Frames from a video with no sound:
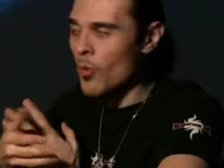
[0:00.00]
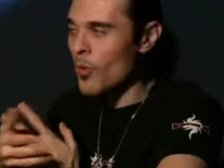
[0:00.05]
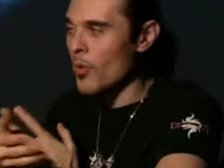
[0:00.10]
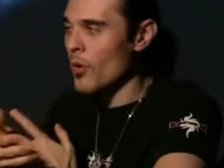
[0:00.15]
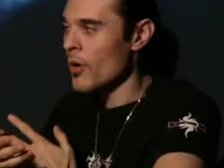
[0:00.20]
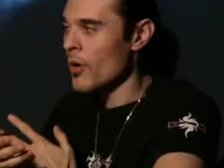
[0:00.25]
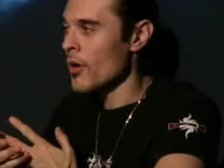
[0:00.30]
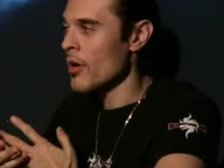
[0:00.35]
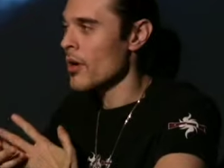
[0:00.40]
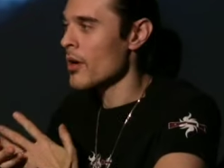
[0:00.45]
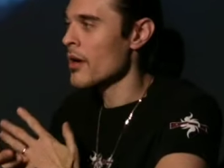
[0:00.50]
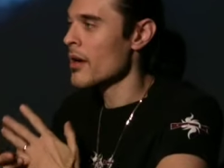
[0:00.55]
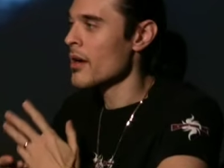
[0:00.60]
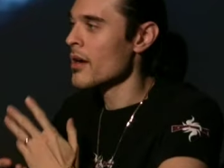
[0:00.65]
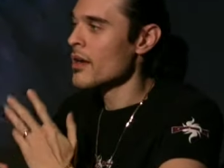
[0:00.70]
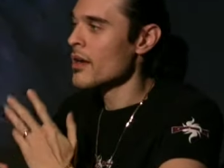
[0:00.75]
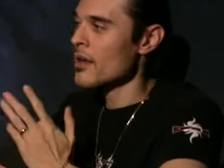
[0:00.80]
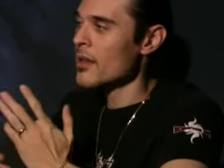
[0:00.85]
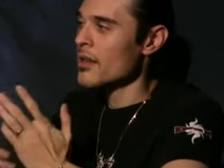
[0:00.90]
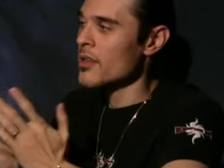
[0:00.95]

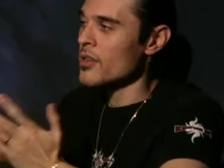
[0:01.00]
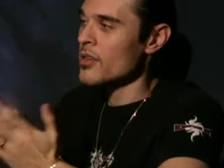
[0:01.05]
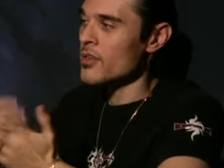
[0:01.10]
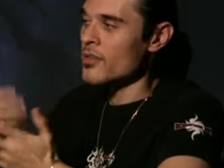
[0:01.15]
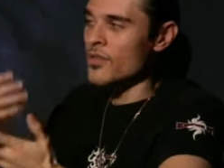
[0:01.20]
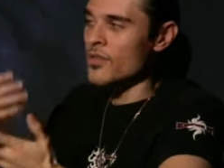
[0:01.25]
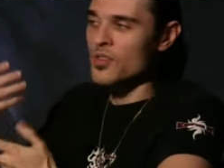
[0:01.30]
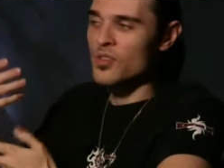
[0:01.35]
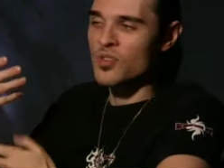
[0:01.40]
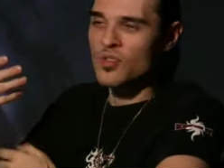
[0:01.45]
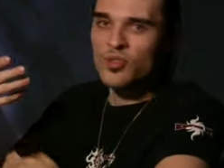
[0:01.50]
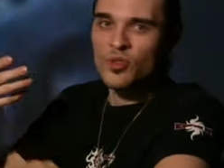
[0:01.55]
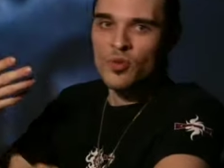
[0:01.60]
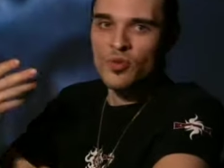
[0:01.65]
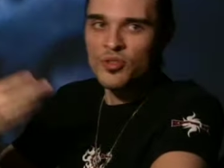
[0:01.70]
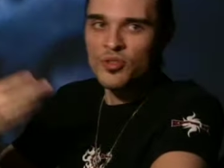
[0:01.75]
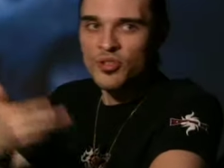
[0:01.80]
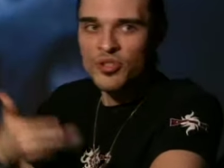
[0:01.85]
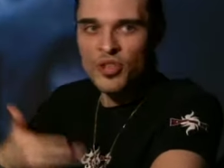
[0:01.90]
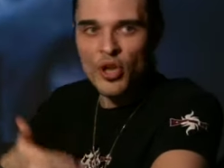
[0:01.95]
or Universal
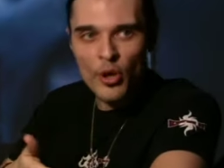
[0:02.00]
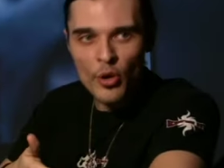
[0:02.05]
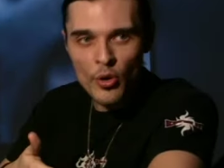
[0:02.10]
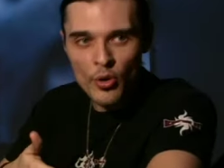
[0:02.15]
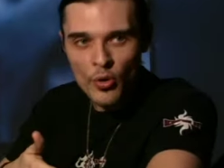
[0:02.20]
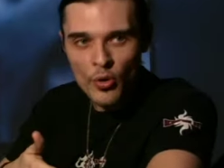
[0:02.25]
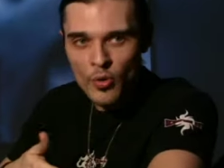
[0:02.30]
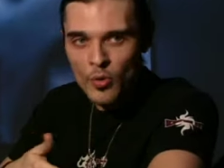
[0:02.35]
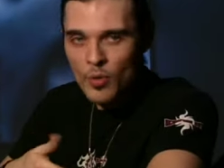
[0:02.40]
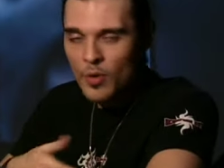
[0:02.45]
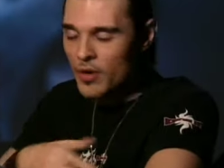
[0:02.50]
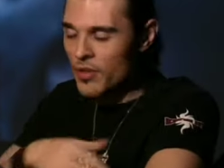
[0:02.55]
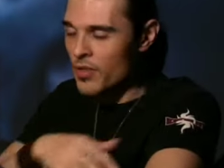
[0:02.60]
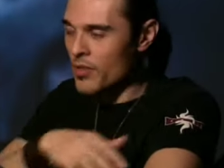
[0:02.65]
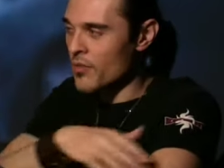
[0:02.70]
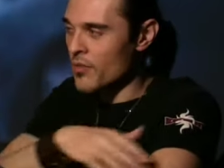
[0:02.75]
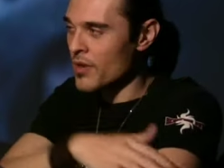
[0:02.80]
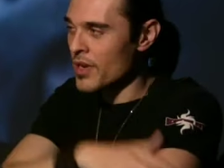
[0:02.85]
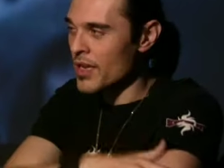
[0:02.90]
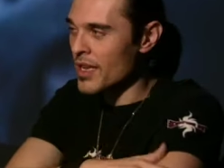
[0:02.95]
Soldier 2 or
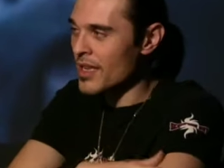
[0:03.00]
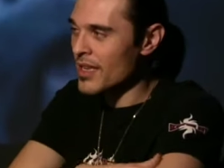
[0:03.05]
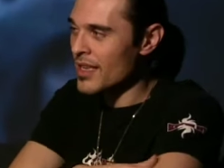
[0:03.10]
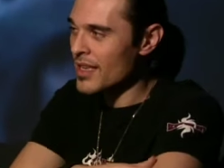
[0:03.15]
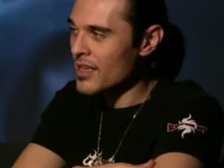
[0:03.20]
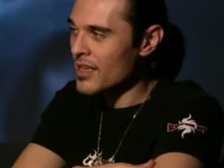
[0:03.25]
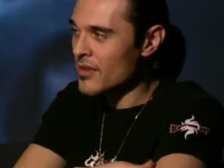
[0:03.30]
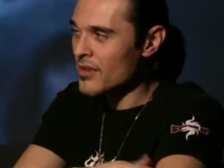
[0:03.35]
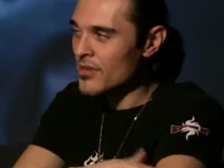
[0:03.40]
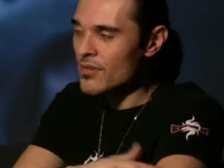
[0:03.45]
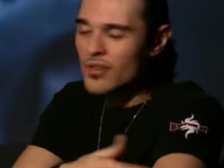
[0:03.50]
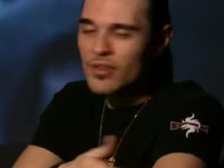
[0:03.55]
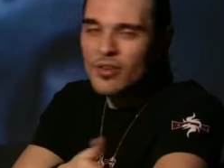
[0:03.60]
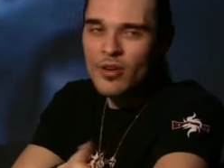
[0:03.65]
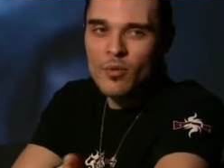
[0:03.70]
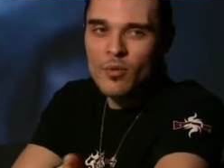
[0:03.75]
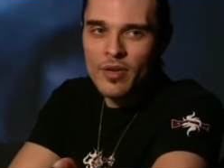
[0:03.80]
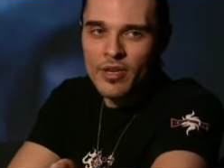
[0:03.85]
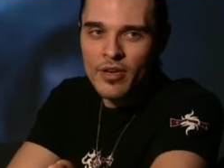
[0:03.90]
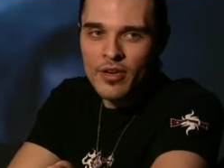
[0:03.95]
3. Like, you
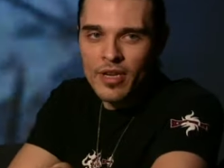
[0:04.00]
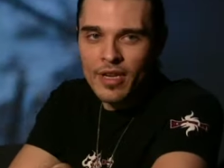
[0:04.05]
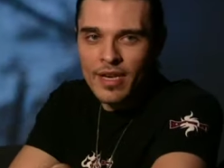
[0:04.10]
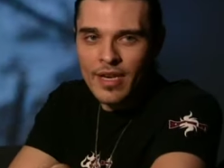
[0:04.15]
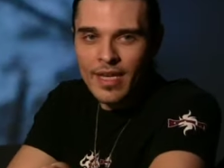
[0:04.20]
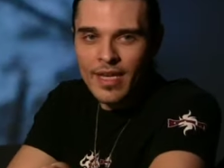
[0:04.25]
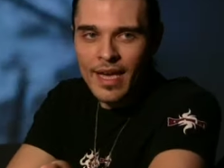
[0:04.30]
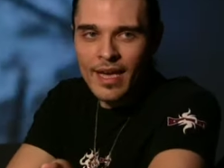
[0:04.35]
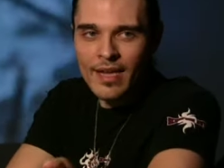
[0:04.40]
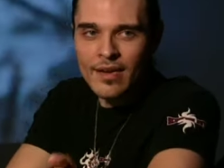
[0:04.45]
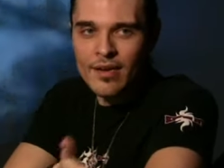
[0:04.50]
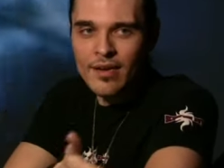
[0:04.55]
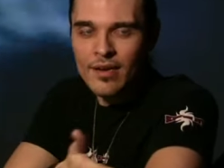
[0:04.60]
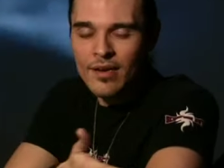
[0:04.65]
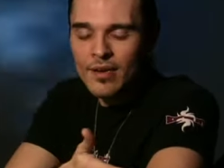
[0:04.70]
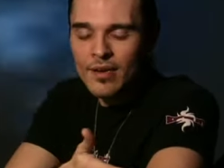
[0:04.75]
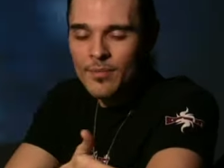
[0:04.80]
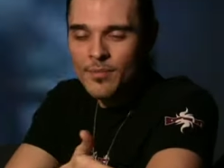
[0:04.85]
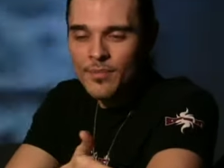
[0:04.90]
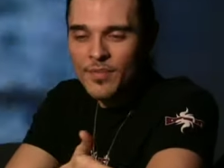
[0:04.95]
know what you're going to get.
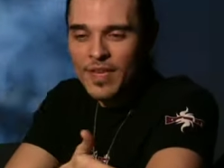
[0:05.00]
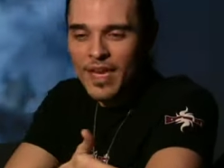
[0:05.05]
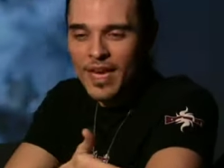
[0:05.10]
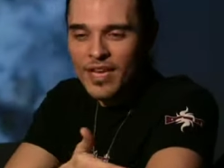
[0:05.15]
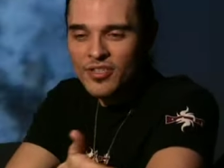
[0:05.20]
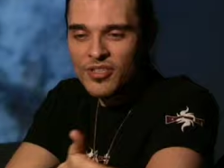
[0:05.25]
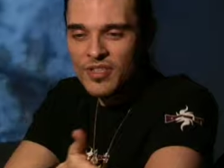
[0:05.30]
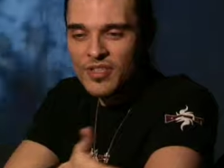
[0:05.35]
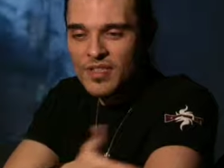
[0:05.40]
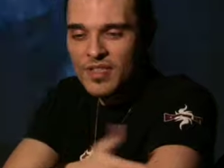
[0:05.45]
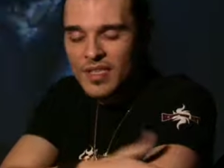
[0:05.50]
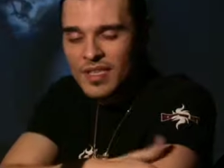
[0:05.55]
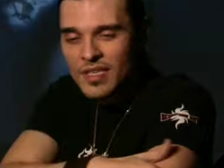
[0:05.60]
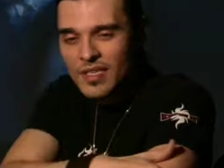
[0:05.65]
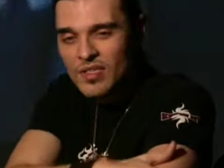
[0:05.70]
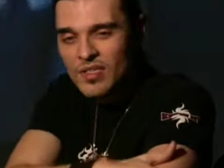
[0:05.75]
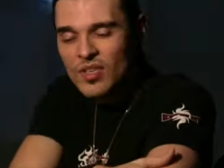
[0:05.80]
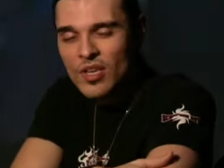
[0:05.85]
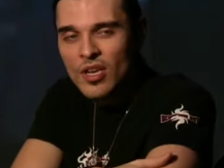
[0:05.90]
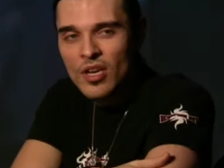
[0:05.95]
The action
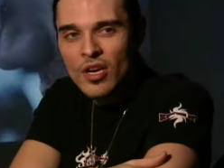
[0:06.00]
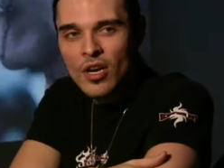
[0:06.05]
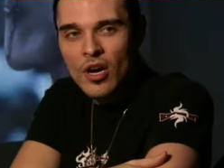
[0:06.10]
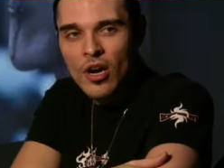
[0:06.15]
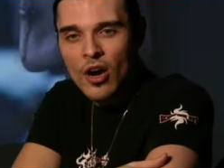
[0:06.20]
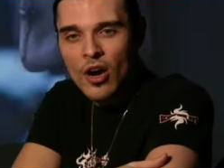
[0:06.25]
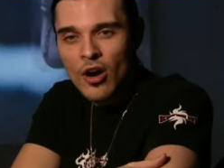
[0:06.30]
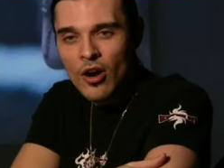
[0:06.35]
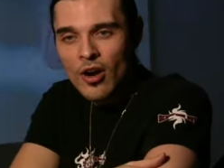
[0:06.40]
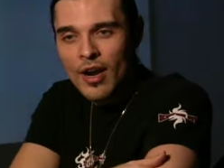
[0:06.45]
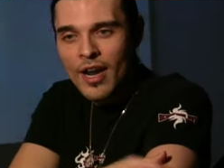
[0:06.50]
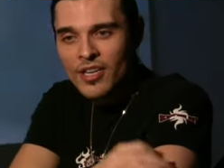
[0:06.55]
scenes are